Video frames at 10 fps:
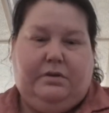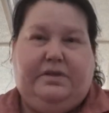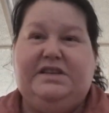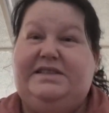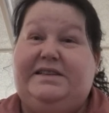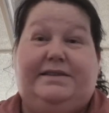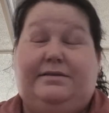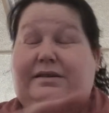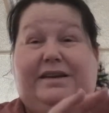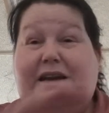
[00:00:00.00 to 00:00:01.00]
this is
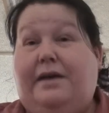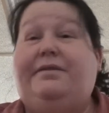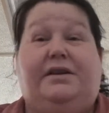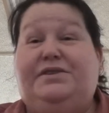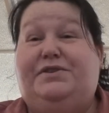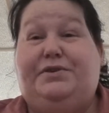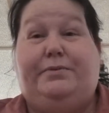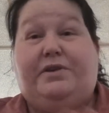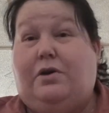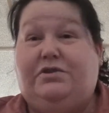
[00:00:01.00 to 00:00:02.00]
nothing to do
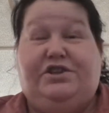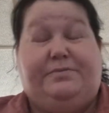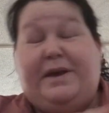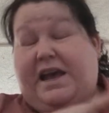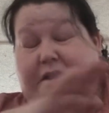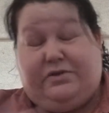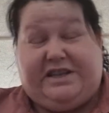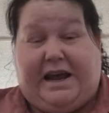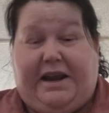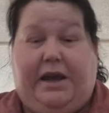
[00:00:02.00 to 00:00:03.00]
with Culture Japan or
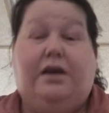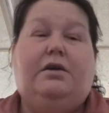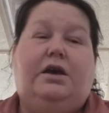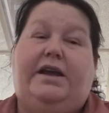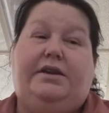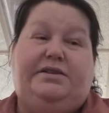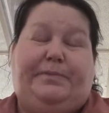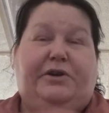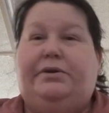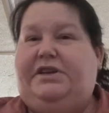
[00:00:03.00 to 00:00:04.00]
Danny. It is
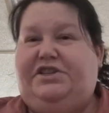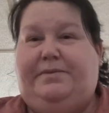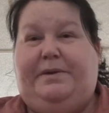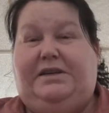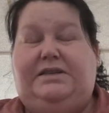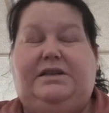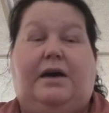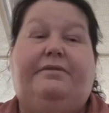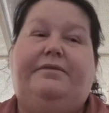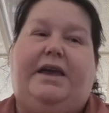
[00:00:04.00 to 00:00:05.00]
purely shipping
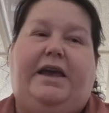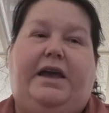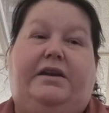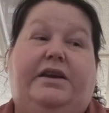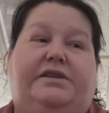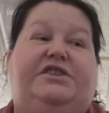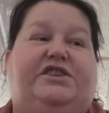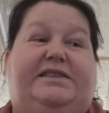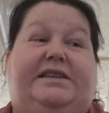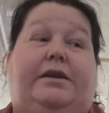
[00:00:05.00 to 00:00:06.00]
stuff, and it's
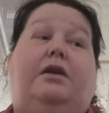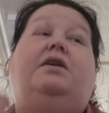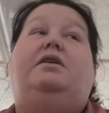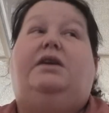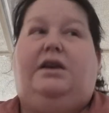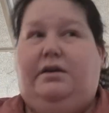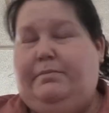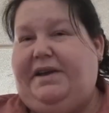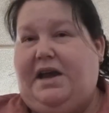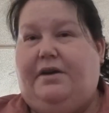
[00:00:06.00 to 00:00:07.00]
just that in
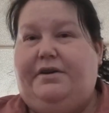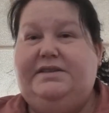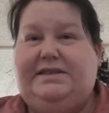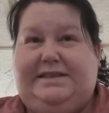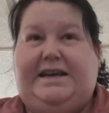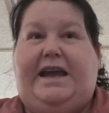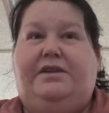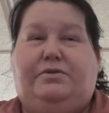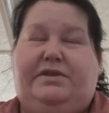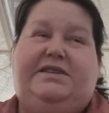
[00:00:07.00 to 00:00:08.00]
my current
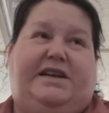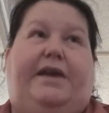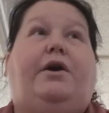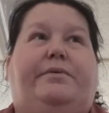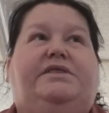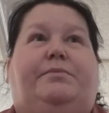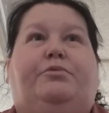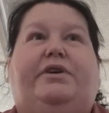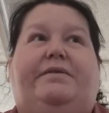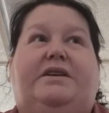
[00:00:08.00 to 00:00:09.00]
state, or the state I was in
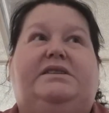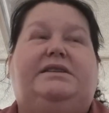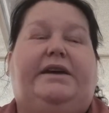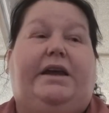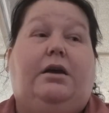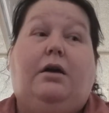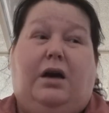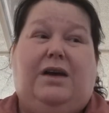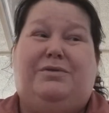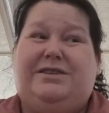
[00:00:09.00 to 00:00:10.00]
previously,
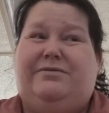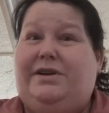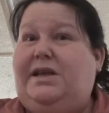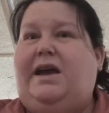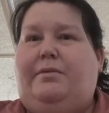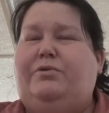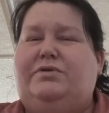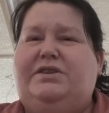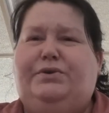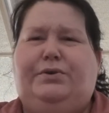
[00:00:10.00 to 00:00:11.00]
I wasn't really able
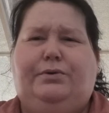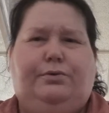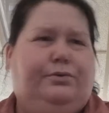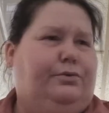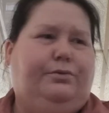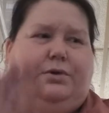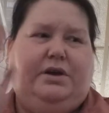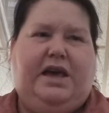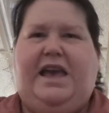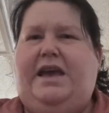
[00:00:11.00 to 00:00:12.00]
to
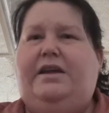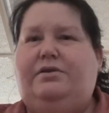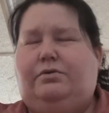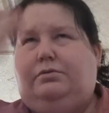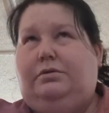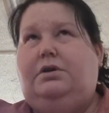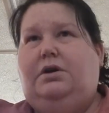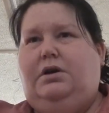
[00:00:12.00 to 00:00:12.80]
handle